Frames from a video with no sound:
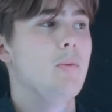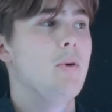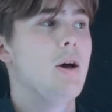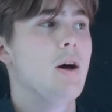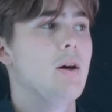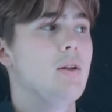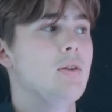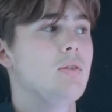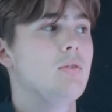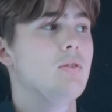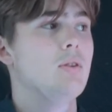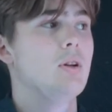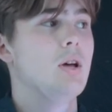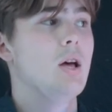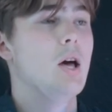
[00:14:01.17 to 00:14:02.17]
about
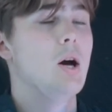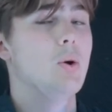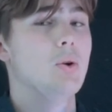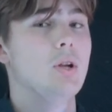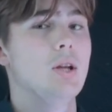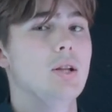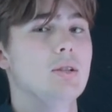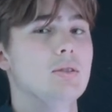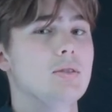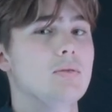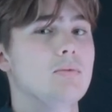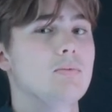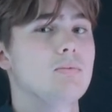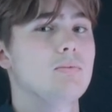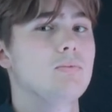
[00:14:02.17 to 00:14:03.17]
alkenes.
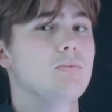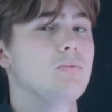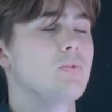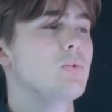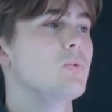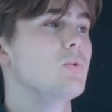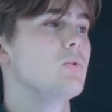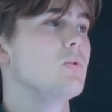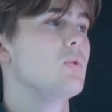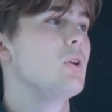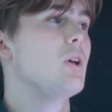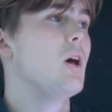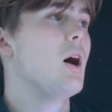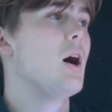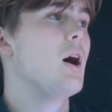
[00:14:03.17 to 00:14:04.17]

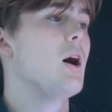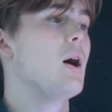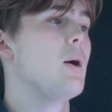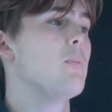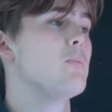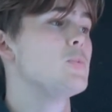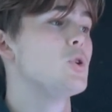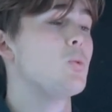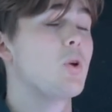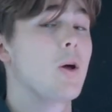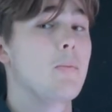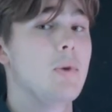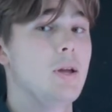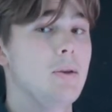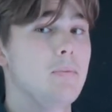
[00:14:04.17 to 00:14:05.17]
So what I
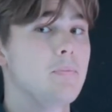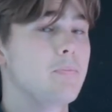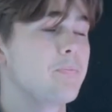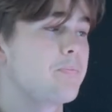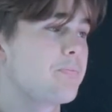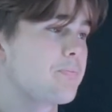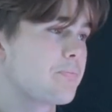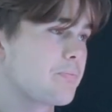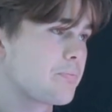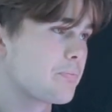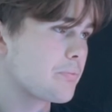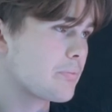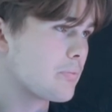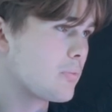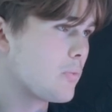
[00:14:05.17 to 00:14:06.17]
mean,
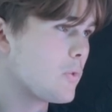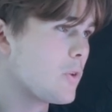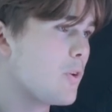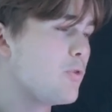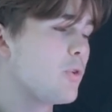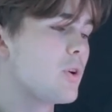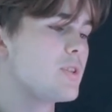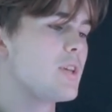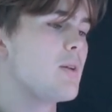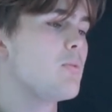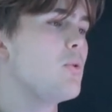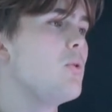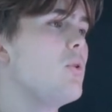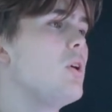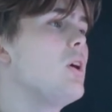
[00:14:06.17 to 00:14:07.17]
for
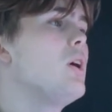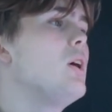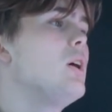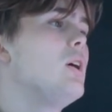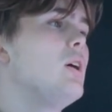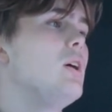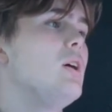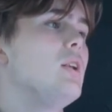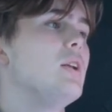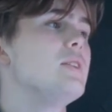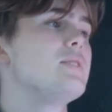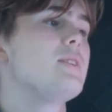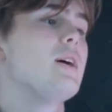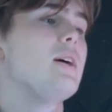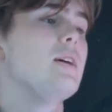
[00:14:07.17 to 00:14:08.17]
example,
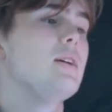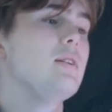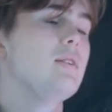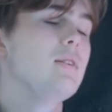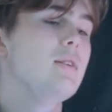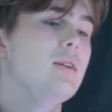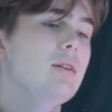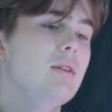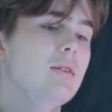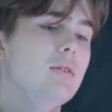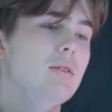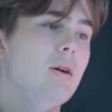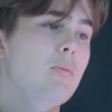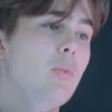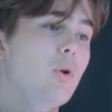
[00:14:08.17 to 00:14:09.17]
let's say
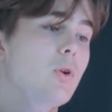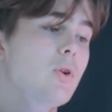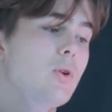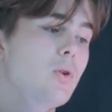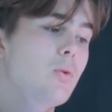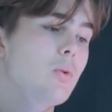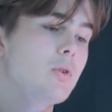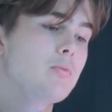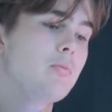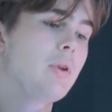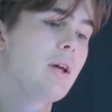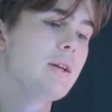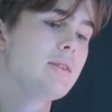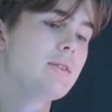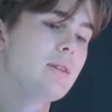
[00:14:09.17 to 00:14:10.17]
a molecule was
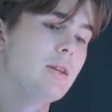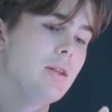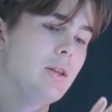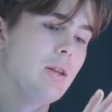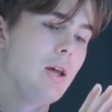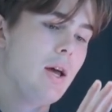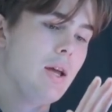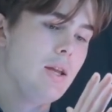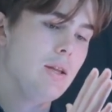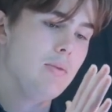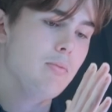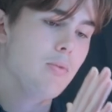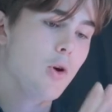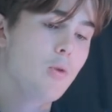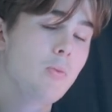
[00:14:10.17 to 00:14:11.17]
placed in a
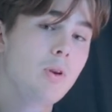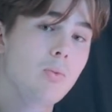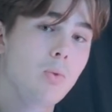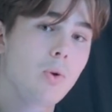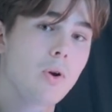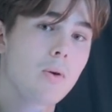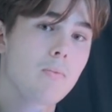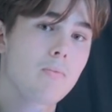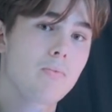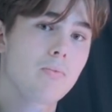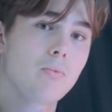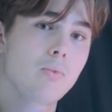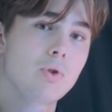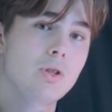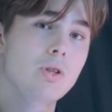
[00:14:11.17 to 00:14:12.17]
bromine water,
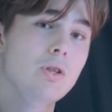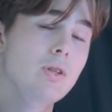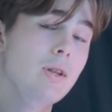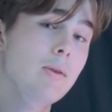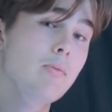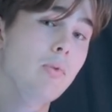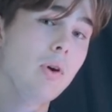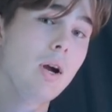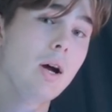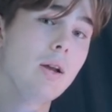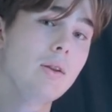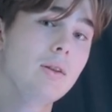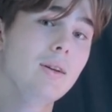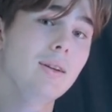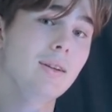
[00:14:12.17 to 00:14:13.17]
which is usually
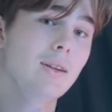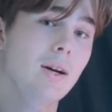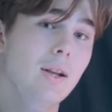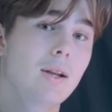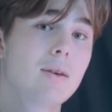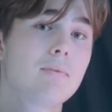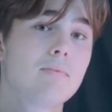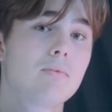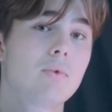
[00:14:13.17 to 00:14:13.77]
brown in color.